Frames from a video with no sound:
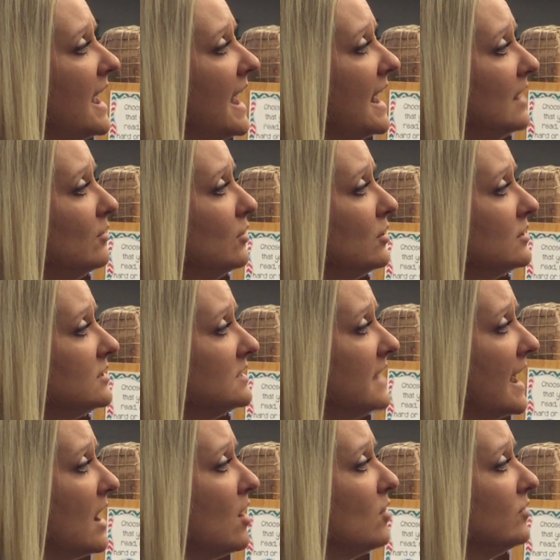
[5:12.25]
He looked
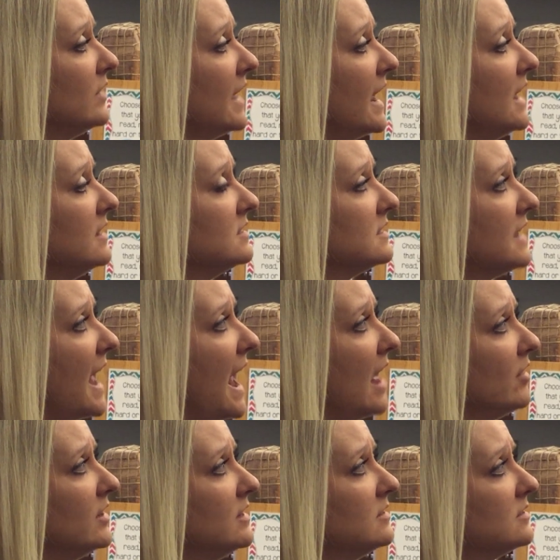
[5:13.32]
down lanes and
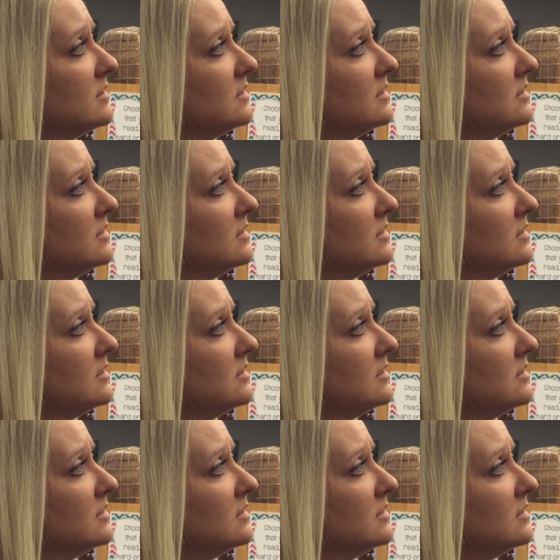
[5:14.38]
alleys.